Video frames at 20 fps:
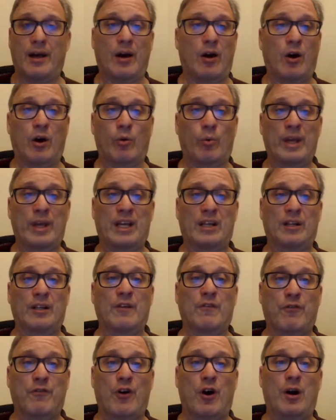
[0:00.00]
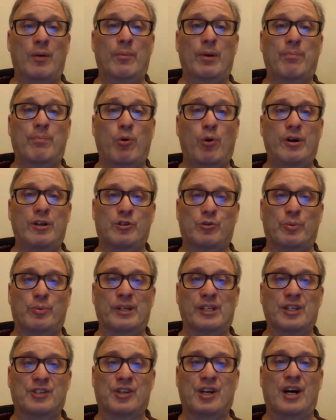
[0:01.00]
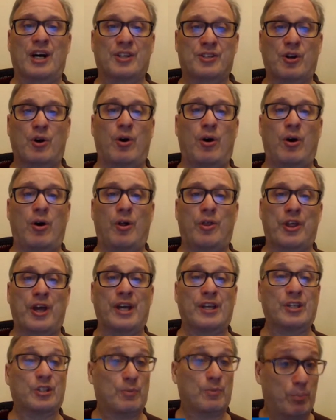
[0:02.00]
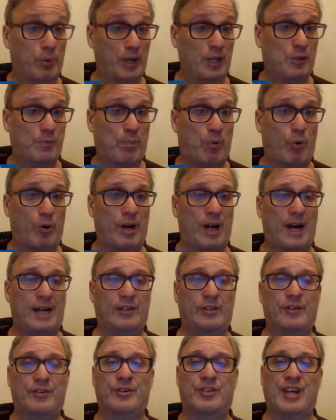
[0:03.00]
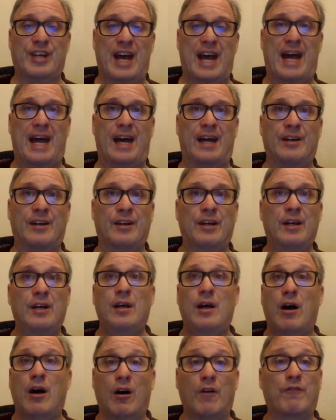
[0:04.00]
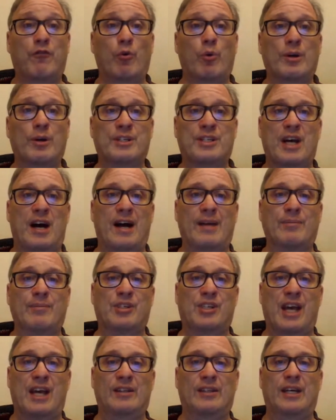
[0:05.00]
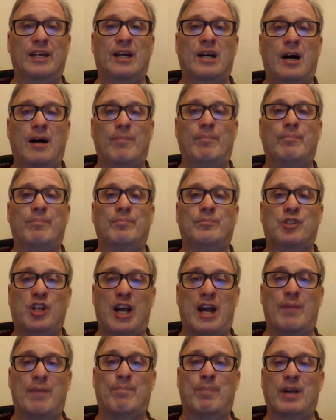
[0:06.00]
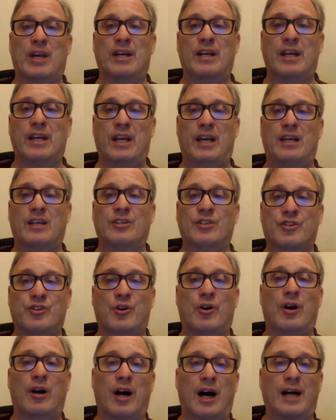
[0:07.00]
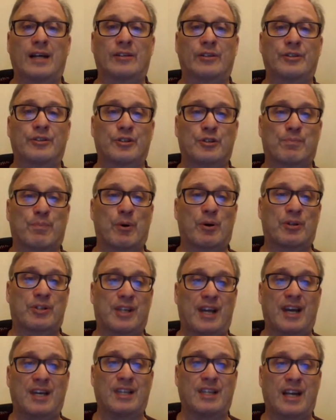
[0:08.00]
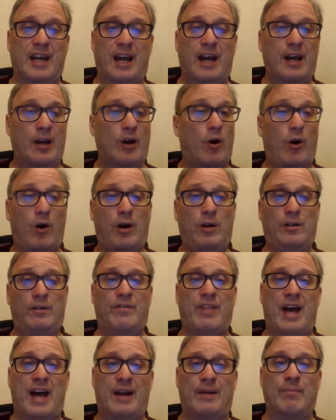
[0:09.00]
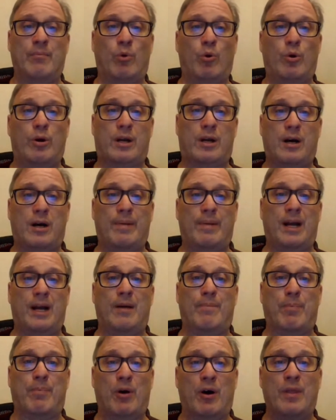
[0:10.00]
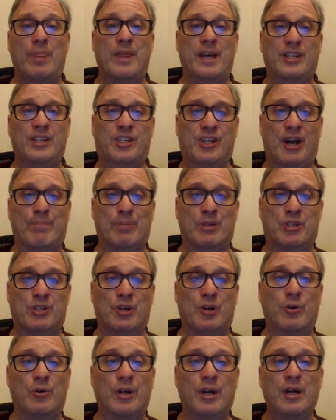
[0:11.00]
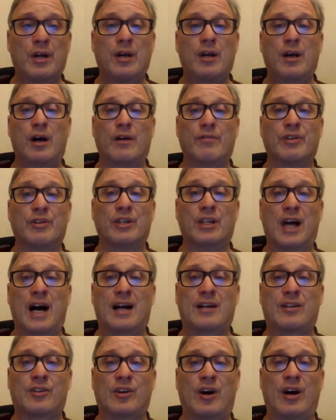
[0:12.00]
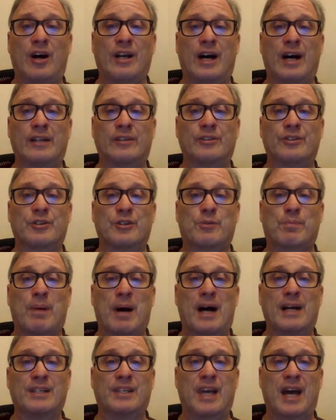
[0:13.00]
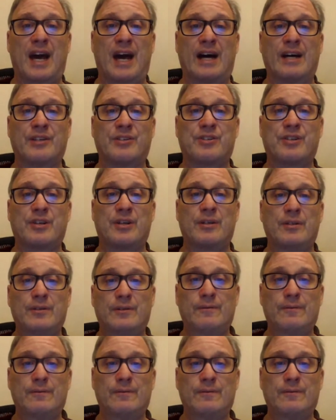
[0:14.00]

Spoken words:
our weekly farm report as we discuss all things Bridgeport Islanders, and a four-time Stanley Cup champion is our Islanders birthday of the day. All of that and more coming up on this episode of the Locked On Islanders podcast.